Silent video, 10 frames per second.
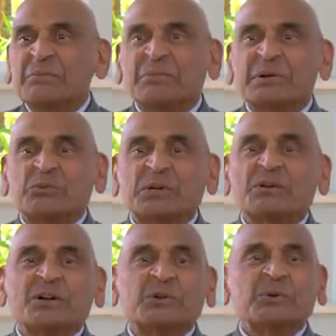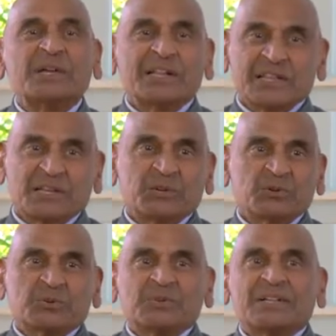but were not doing anything
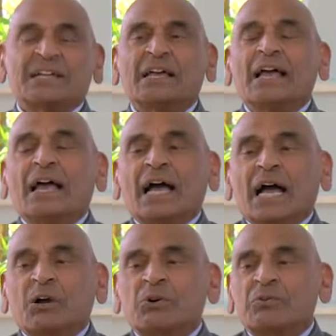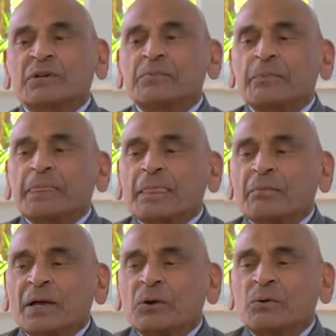useful. However,
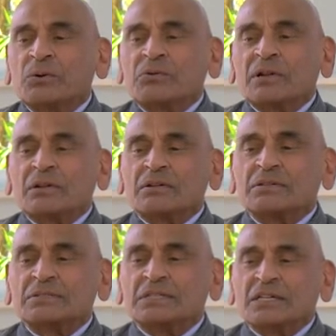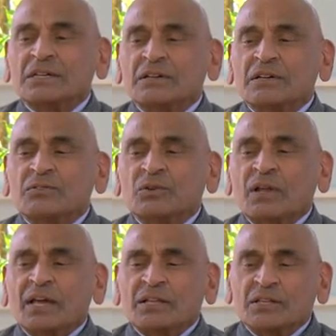my whole, if you
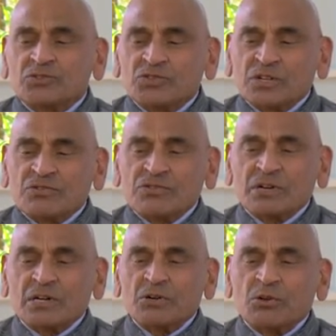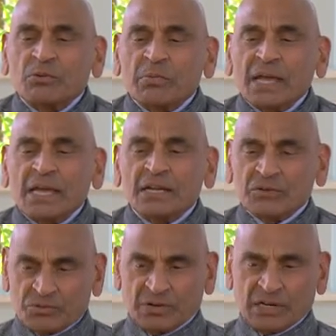like, the general domain
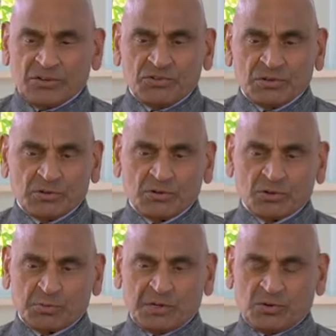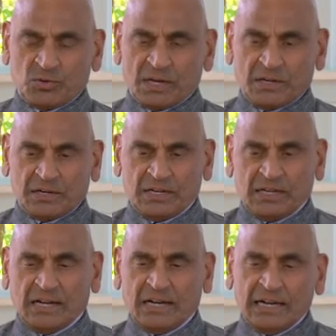of religion or
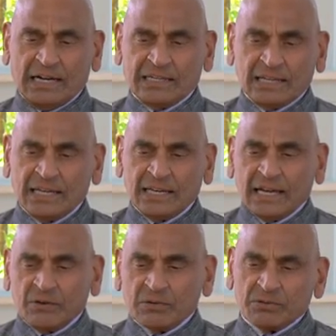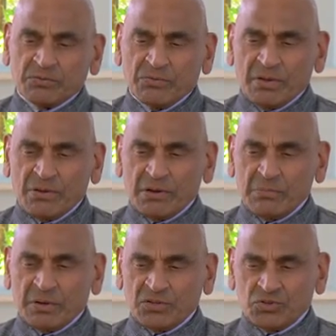spirituality, I think I was very
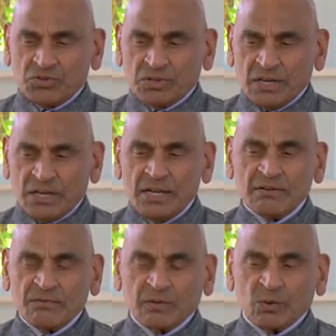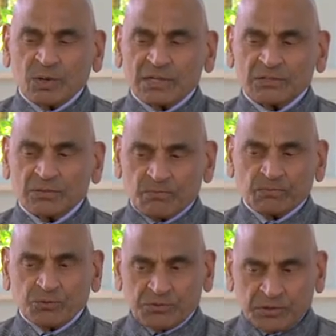much influenced,
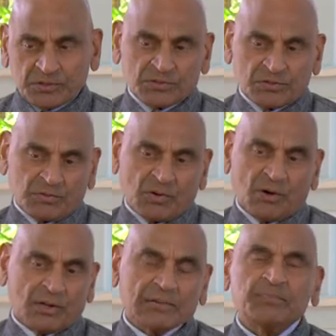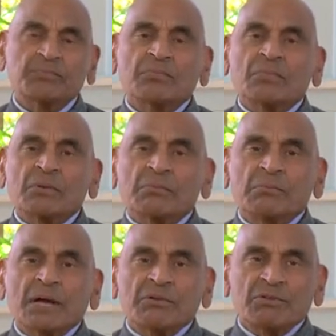first of all,
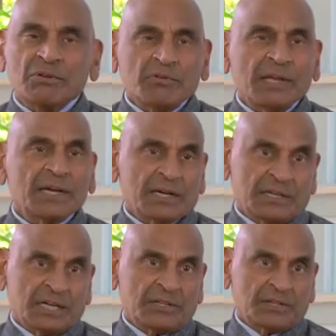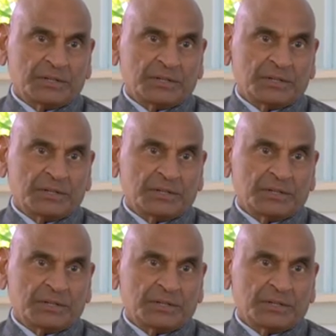by Vivekananda,